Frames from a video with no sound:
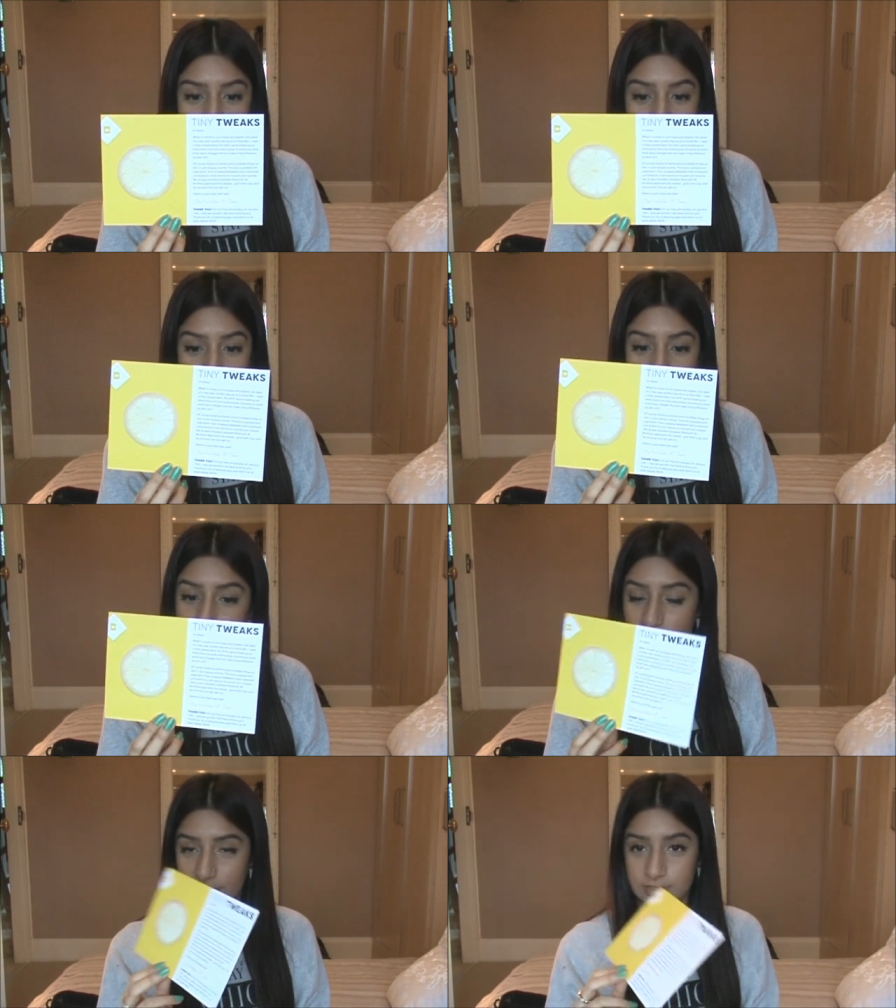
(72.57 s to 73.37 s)
it now
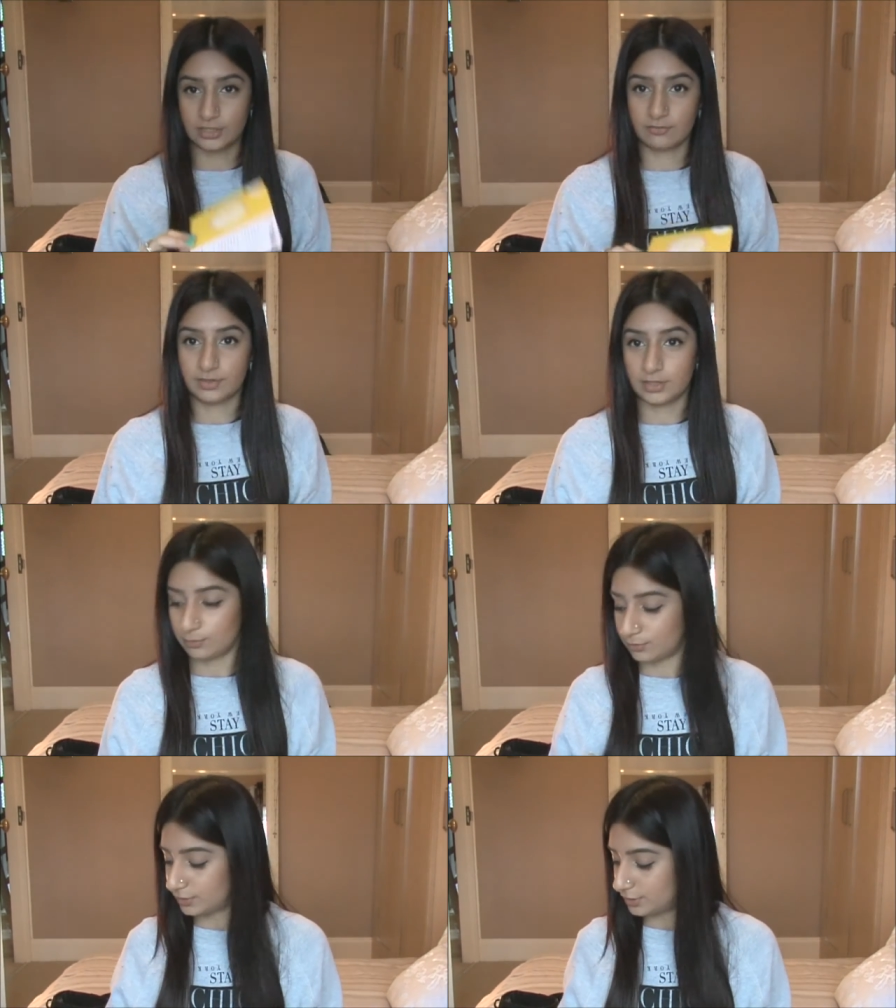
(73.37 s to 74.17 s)
but I don't really
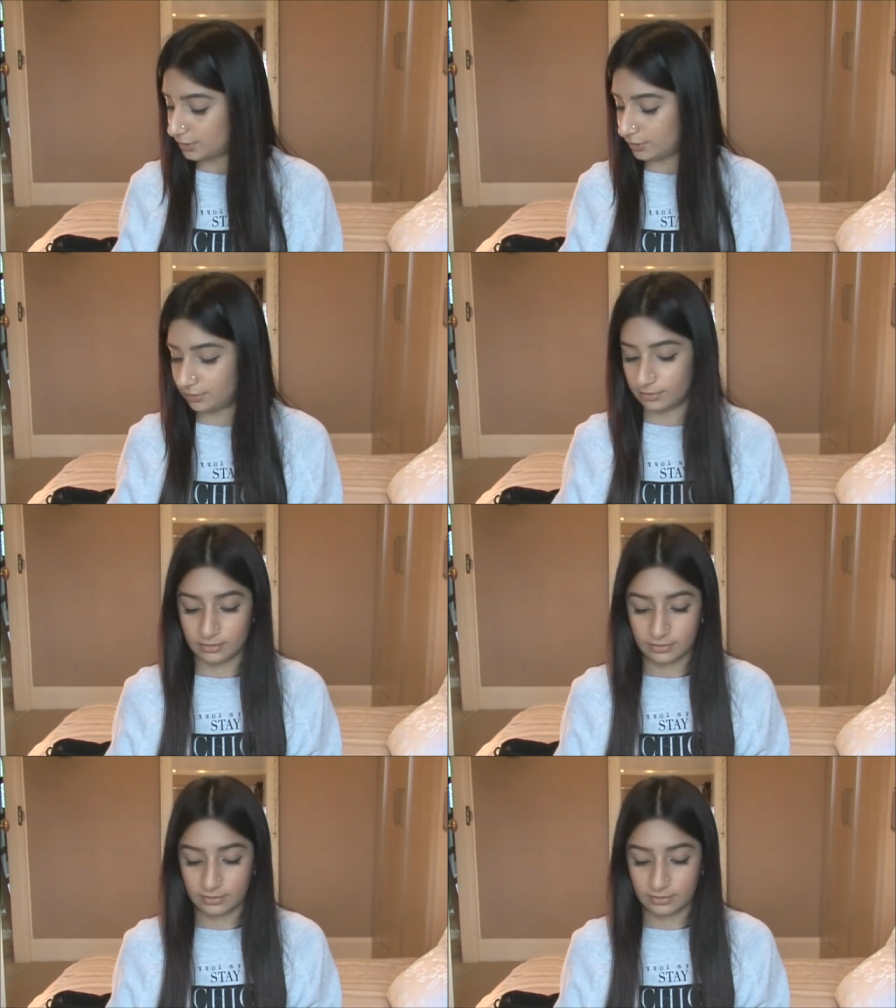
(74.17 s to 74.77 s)
want to.